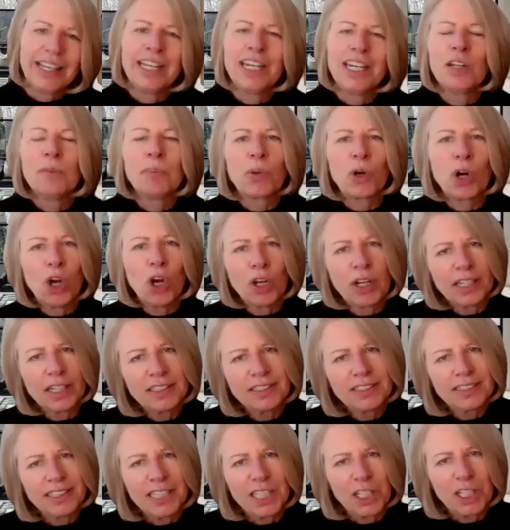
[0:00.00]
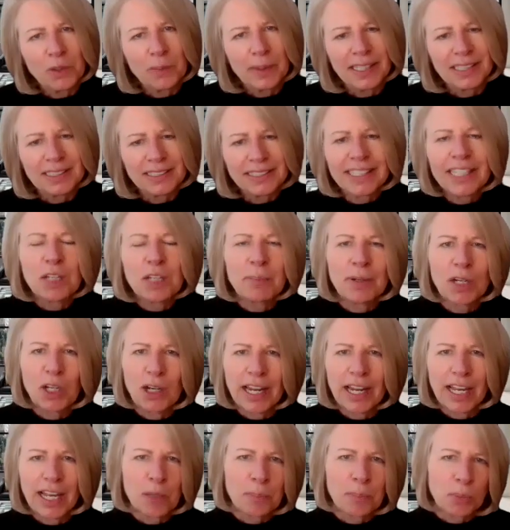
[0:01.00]
in a broader sequence? Think
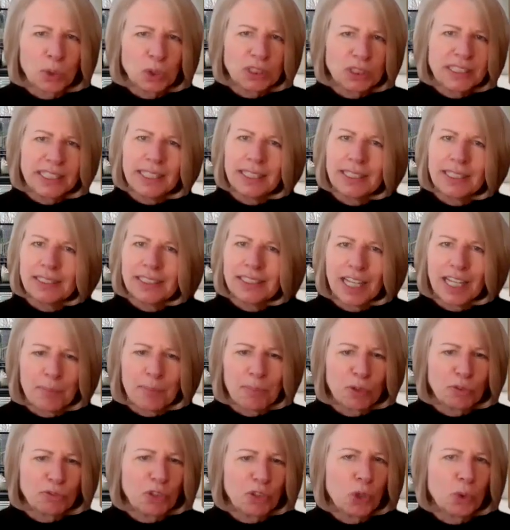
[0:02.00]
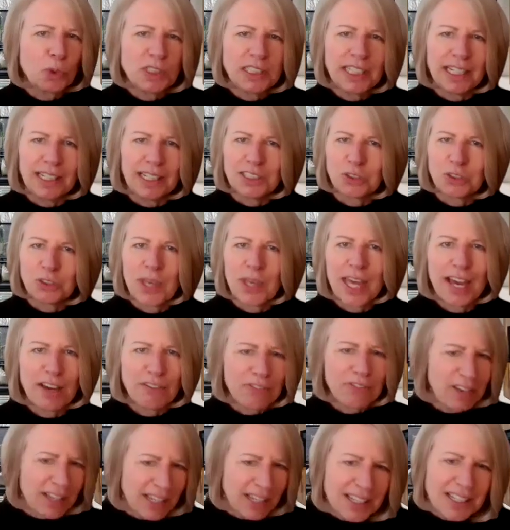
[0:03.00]
about like a boutique type of hotel. So you
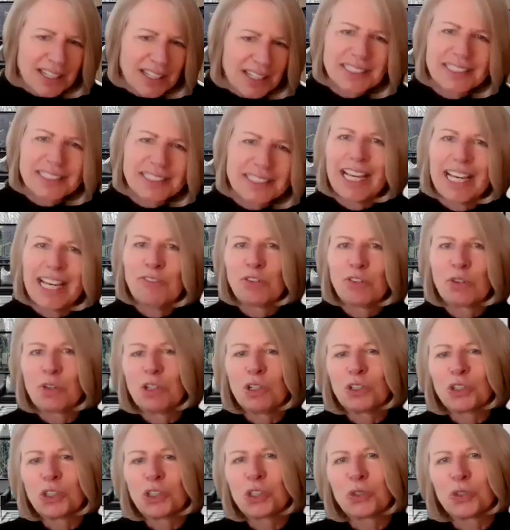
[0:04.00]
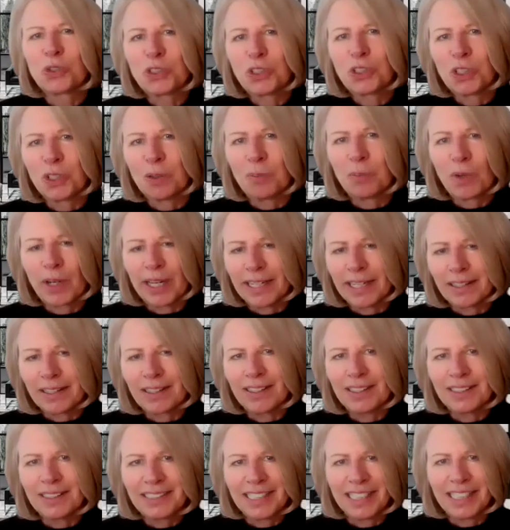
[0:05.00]
have several short-term
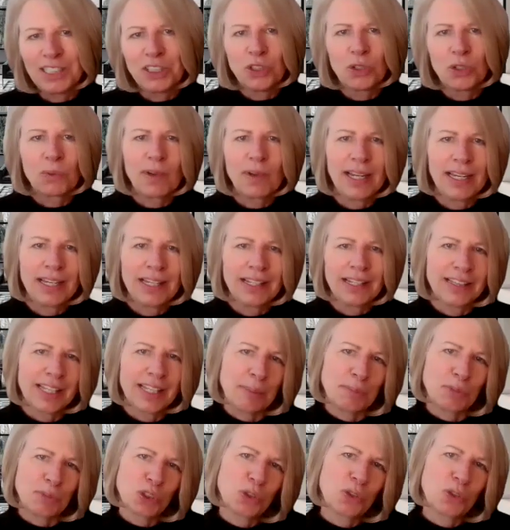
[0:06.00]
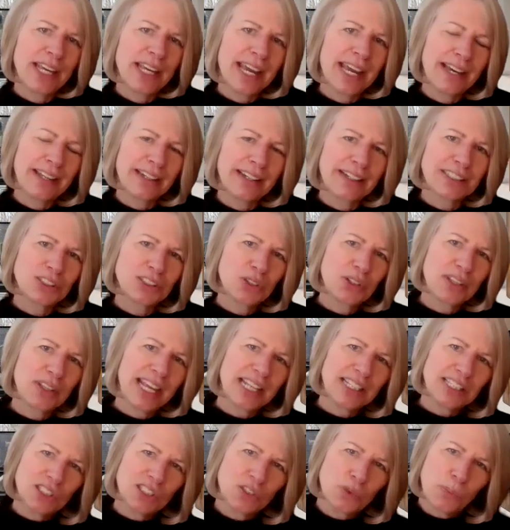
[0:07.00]
rentals and you're running them together. So
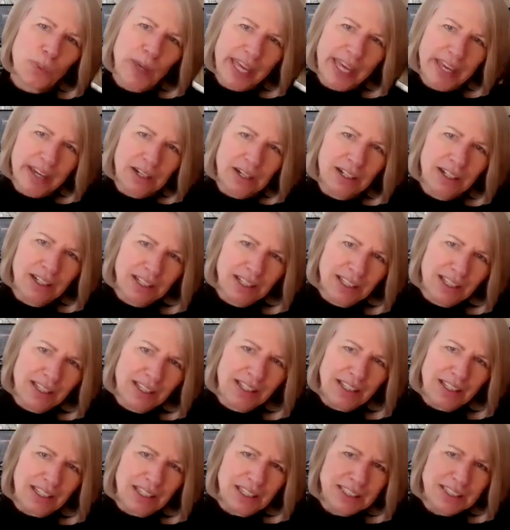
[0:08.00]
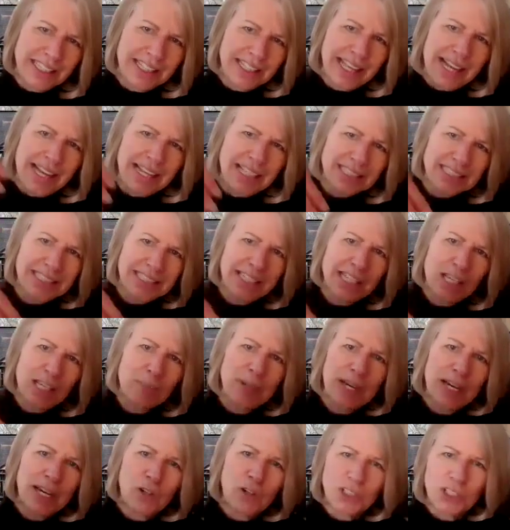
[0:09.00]
that's where you can think
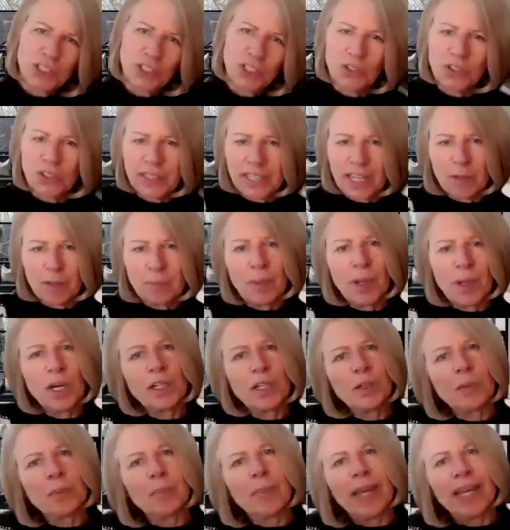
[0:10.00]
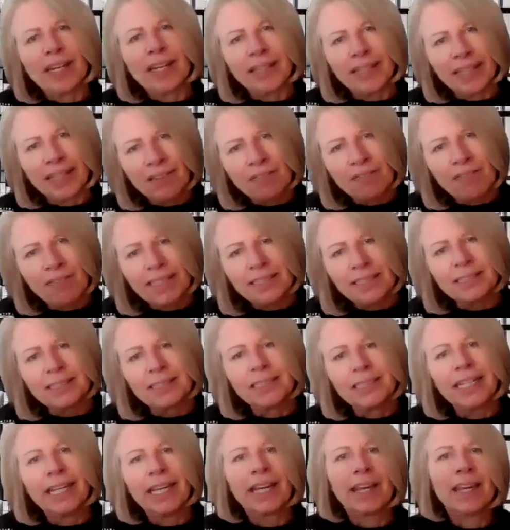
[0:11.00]
about, the apartment
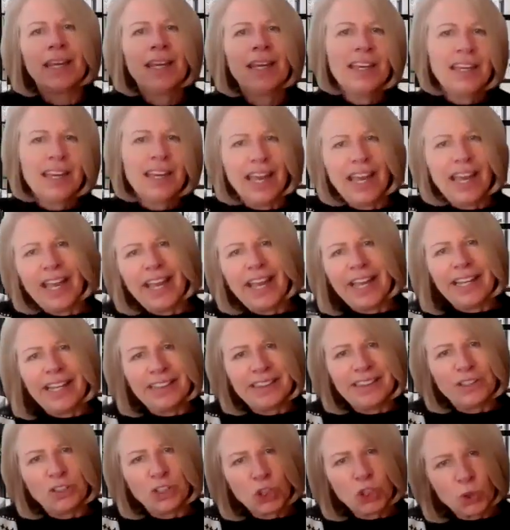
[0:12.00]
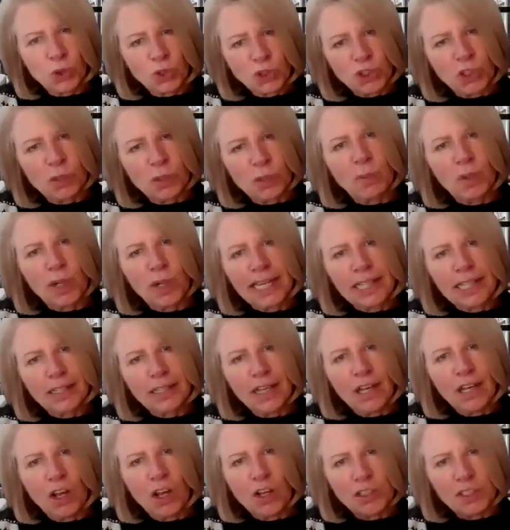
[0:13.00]
investing and the short-term
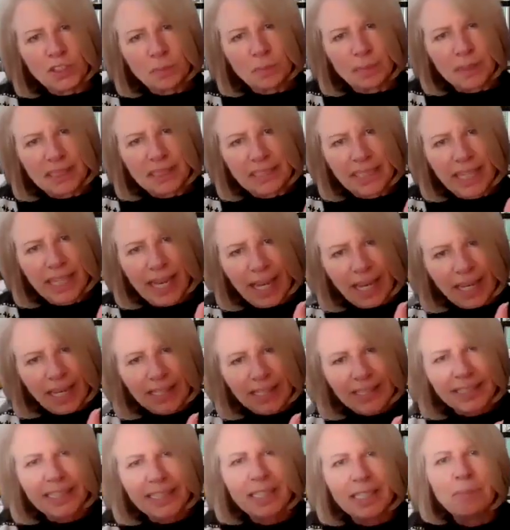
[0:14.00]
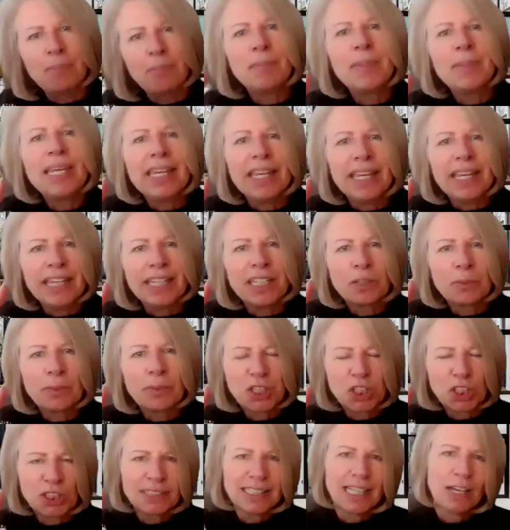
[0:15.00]
rental hospitality meet,
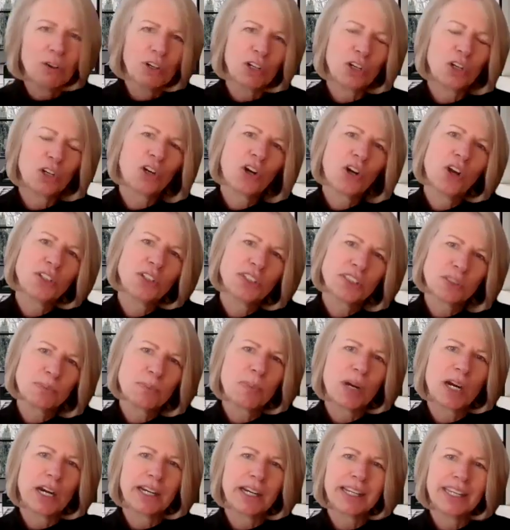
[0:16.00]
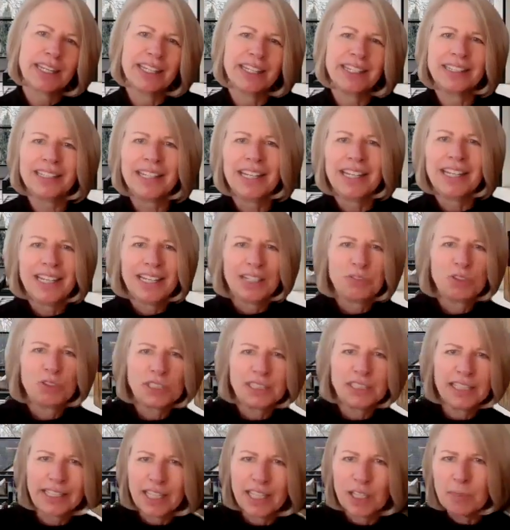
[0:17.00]
which is now a cross market, to
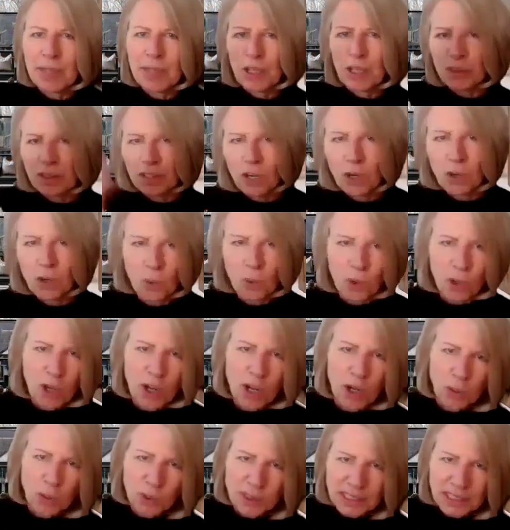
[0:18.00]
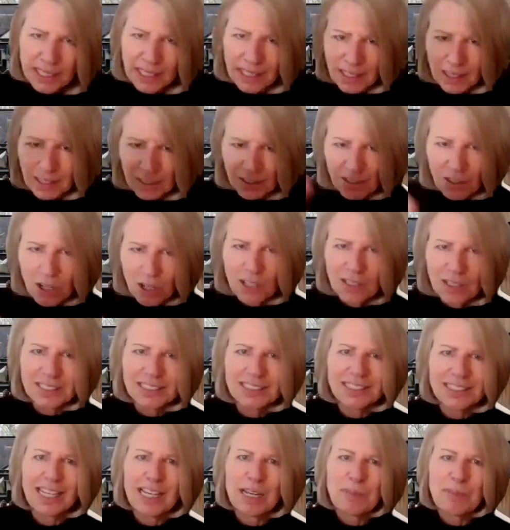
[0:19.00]
think about the whole hotel
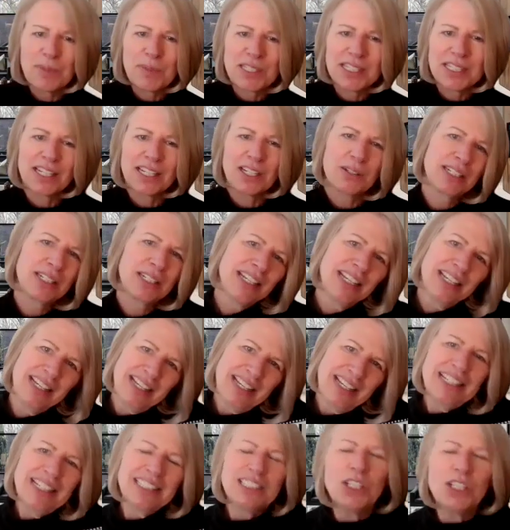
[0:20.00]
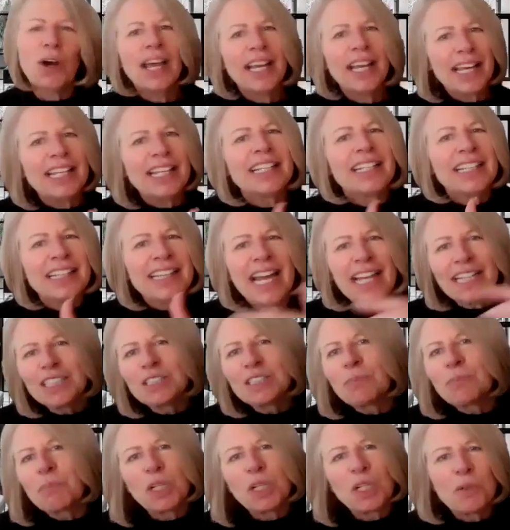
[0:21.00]
concepts. And so
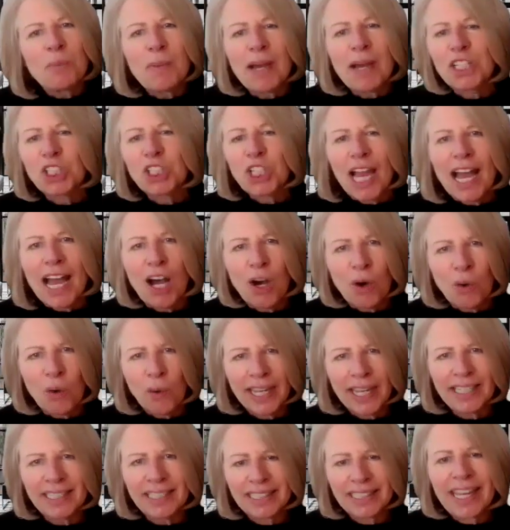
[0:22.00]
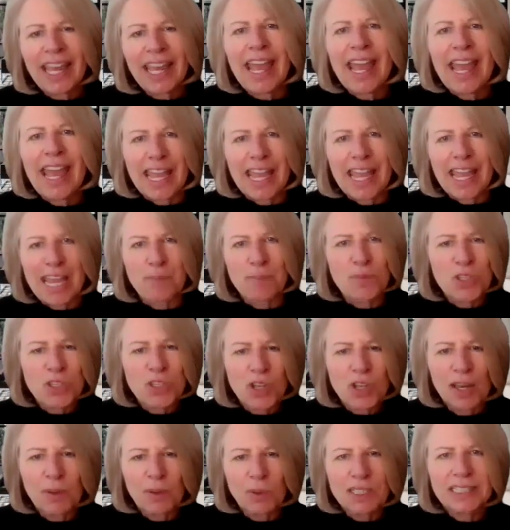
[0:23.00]
that's pretty much how it came.
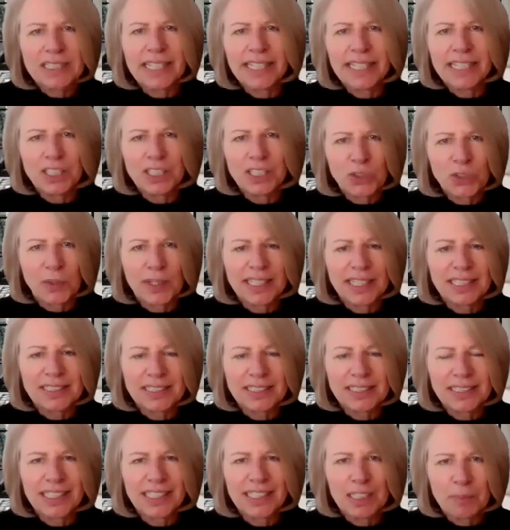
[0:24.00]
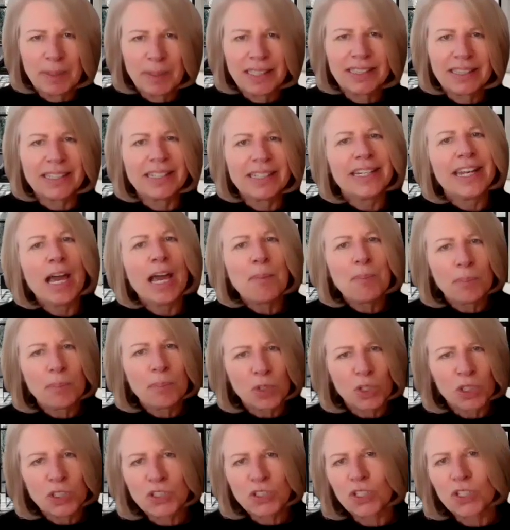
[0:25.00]
So I was interested, but the
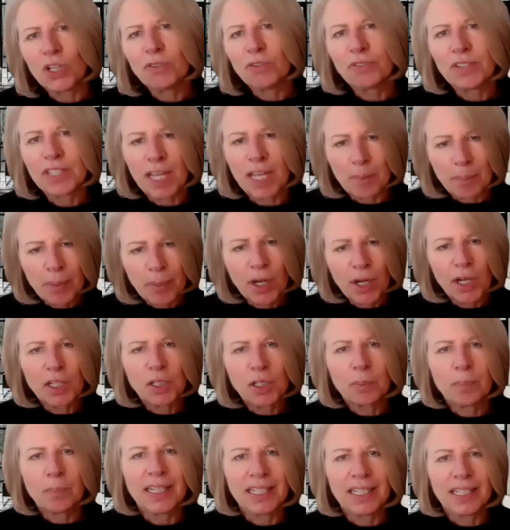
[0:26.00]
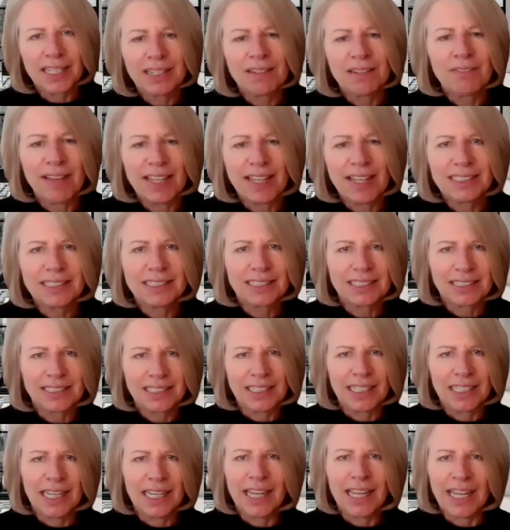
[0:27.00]
numbers of the apartment
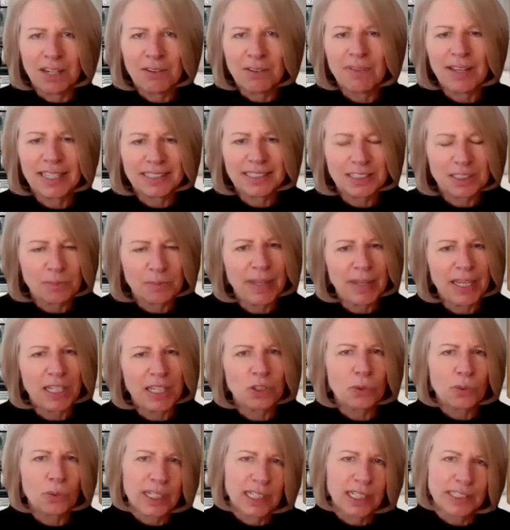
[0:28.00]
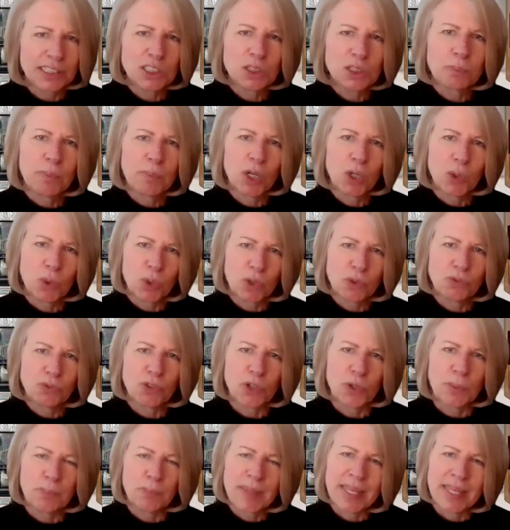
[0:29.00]
investment really spoke
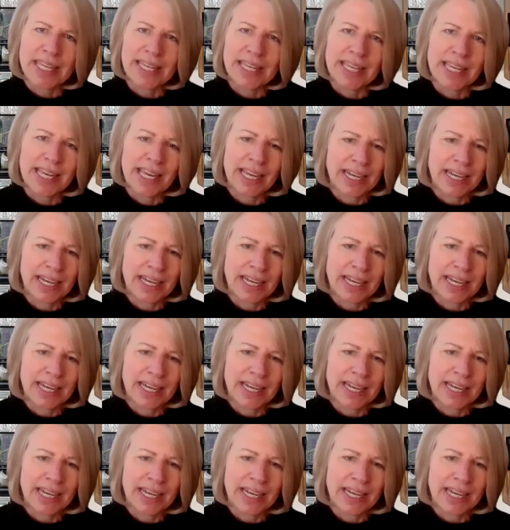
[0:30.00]
for me.